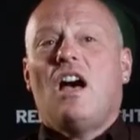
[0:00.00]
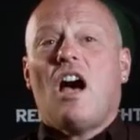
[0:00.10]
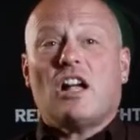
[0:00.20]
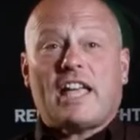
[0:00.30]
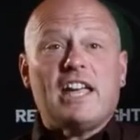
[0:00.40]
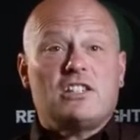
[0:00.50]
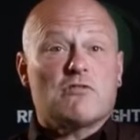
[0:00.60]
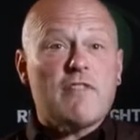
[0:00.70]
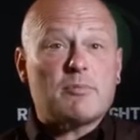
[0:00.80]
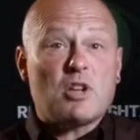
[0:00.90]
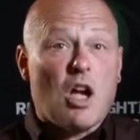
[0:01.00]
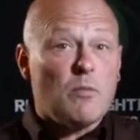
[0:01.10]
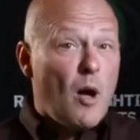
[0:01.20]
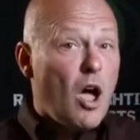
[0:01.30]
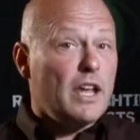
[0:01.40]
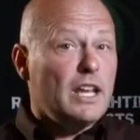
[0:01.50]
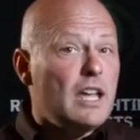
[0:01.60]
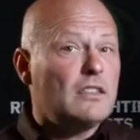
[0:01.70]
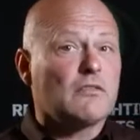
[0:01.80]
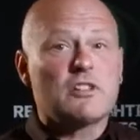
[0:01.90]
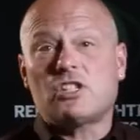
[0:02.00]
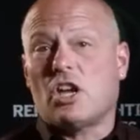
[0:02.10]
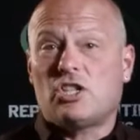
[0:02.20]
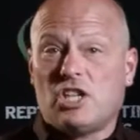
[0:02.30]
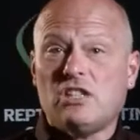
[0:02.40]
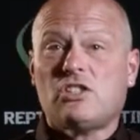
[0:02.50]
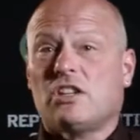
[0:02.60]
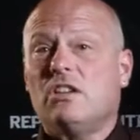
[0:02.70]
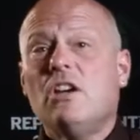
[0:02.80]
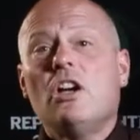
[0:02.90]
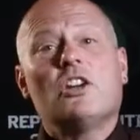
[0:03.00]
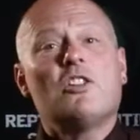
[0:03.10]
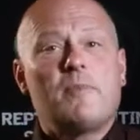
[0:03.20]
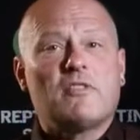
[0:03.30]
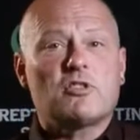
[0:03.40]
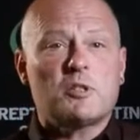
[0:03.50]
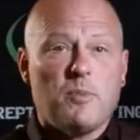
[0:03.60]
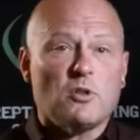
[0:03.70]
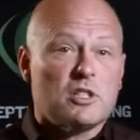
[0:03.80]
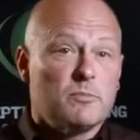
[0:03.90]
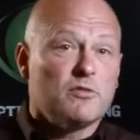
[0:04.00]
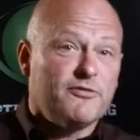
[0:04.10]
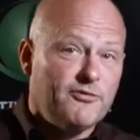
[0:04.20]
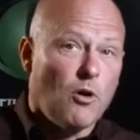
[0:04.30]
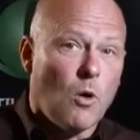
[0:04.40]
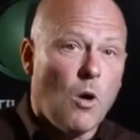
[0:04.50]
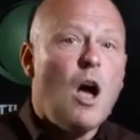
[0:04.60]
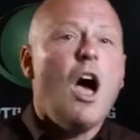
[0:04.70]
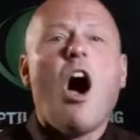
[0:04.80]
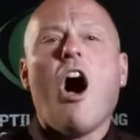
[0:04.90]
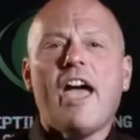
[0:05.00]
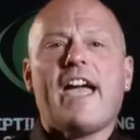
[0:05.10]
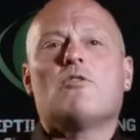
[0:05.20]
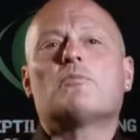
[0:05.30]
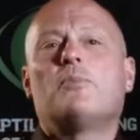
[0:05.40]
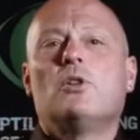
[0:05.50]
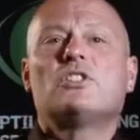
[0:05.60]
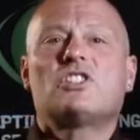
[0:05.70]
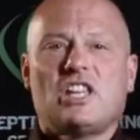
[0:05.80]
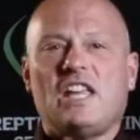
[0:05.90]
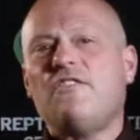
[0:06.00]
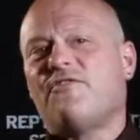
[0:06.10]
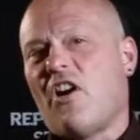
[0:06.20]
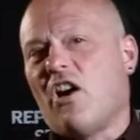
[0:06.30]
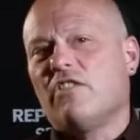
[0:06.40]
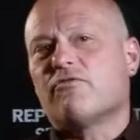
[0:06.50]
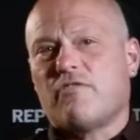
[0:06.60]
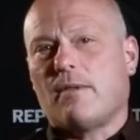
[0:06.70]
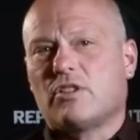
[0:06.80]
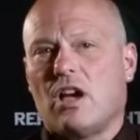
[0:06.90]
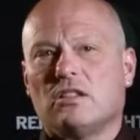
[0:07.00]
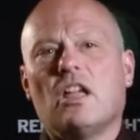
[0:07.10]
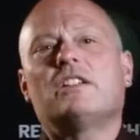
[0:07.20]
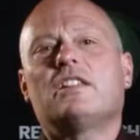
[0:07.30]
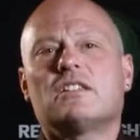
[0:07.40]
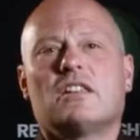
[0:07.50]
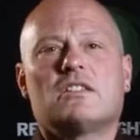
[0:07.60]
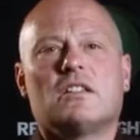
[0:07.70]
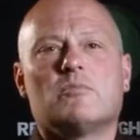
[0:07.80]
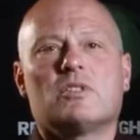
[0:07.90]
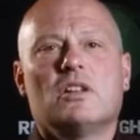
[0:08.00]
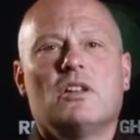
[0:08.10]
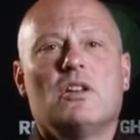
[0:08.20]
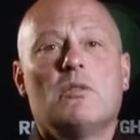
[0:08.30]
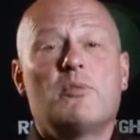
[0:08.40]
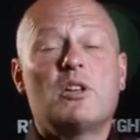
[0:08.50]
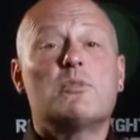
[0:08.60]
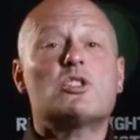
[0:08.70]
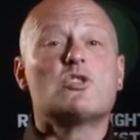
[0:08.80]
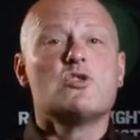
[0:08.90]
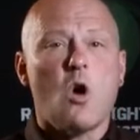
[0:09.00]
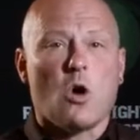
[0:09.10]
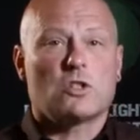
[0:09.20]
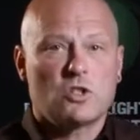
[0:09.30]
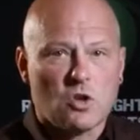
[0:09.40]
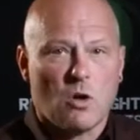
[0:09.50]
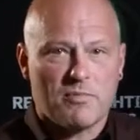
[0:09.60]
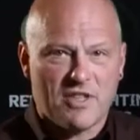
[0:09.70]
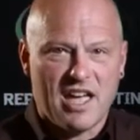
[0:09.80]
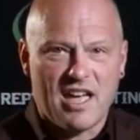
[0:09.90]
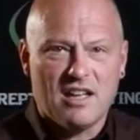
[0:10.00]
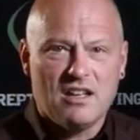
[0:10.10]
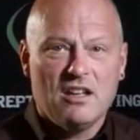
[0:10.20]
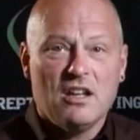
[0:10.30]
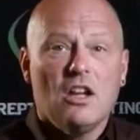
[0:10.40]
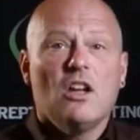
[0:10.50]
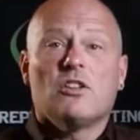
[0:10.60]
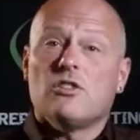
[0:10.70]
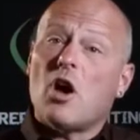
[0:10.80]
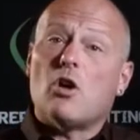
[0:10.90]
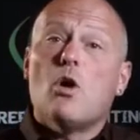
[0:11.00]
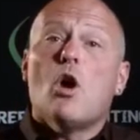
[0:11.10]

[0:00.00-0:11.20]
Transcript: Arcadia Reptile pioneered the research into and have been responsible for high output T5 reptile lighting systems. But it must not stop there. No,